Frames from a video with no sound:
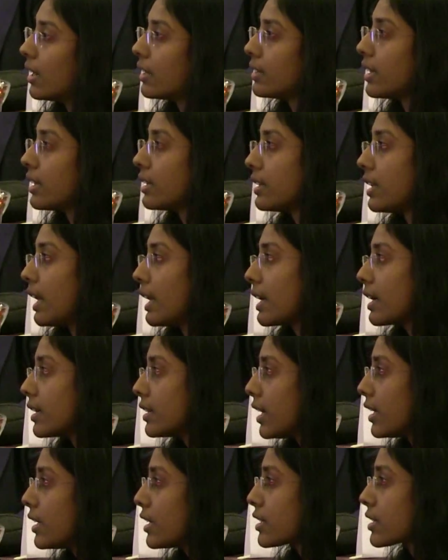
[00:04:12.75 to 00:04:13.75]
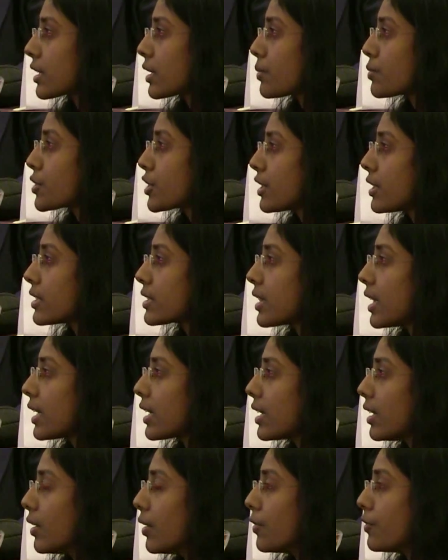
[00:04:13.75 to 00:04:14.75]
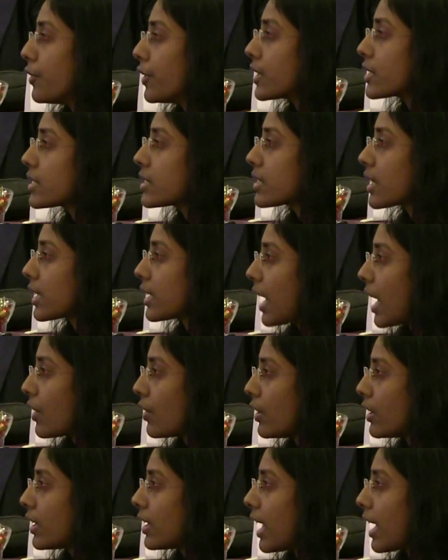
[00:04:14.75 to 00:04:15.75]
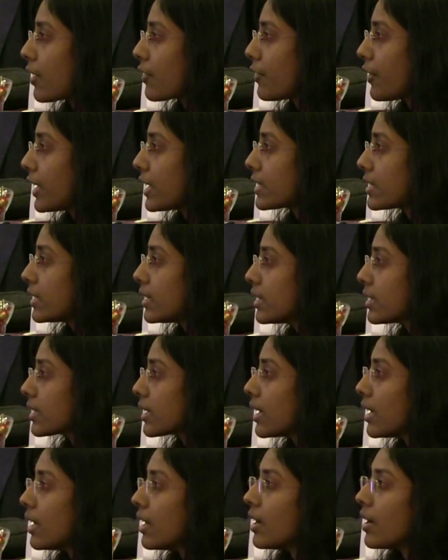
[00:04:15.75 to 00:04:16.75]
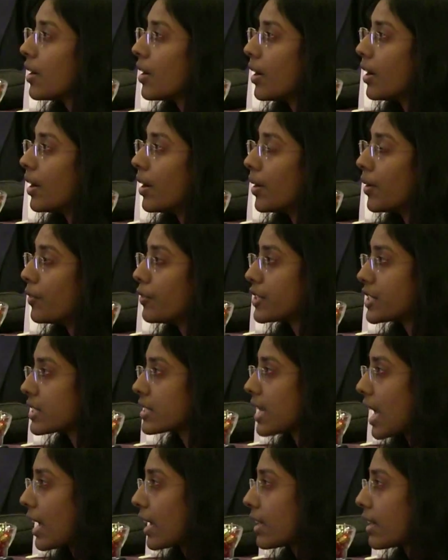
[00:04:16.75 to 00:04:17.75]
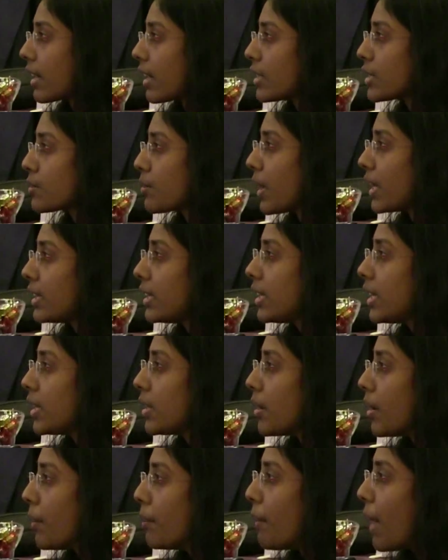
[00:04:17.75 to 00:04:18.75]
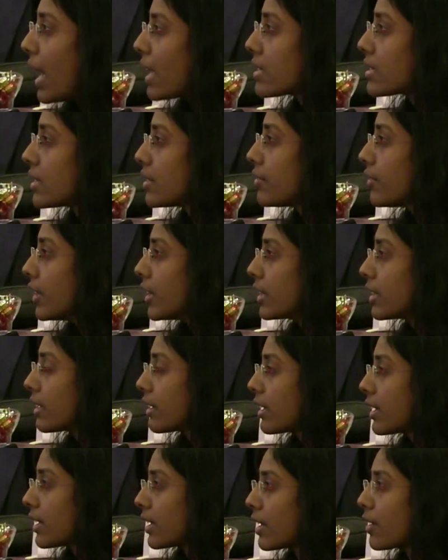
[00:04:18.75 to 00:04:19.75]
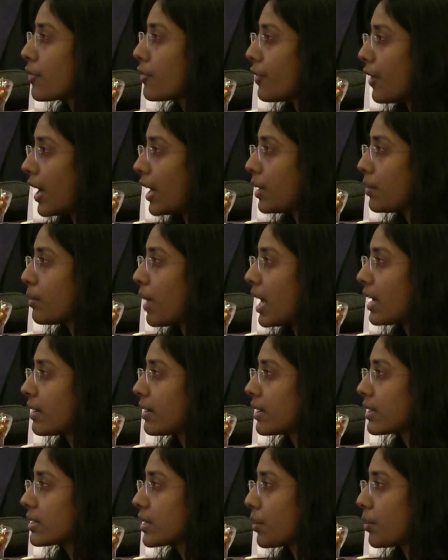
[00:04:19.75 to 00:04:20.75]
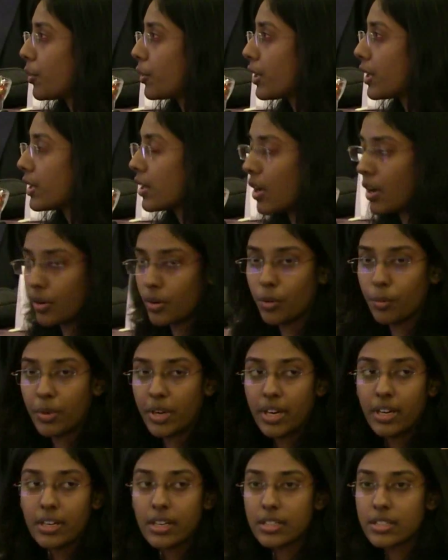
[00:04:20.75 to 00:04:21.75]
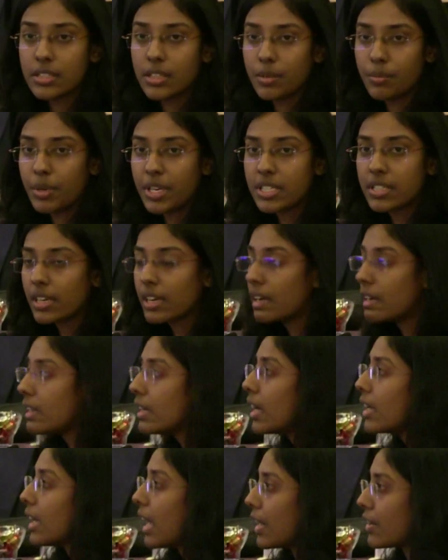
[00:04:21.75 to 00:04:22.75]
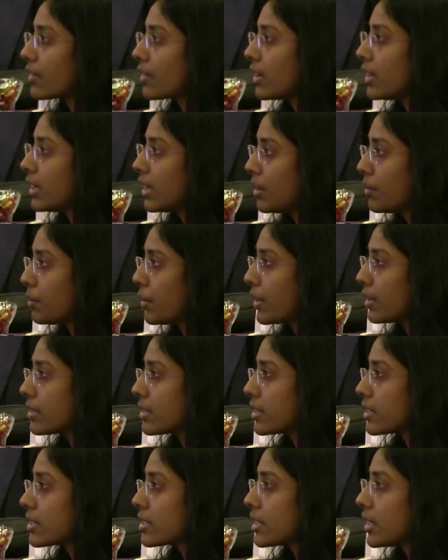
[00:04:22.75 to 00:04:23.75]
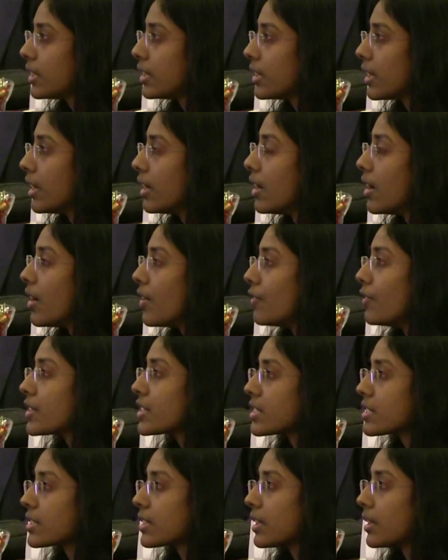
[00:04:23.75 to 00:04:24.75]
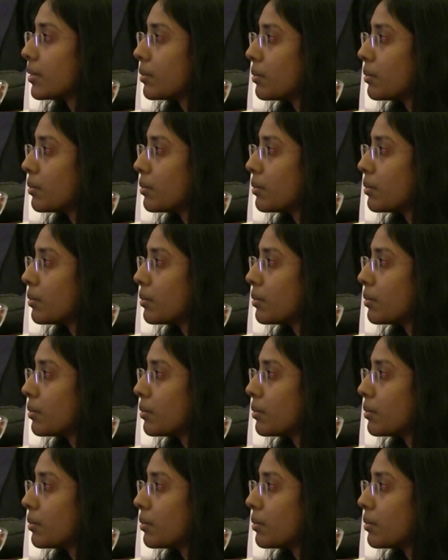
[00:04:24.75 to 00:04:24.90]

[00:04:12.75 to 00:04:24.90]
Their description is first is a granular lag facies, which is characterized by the massive ungraded and fine matrix supported conglomerate. It's basically a laterally impersistent, which is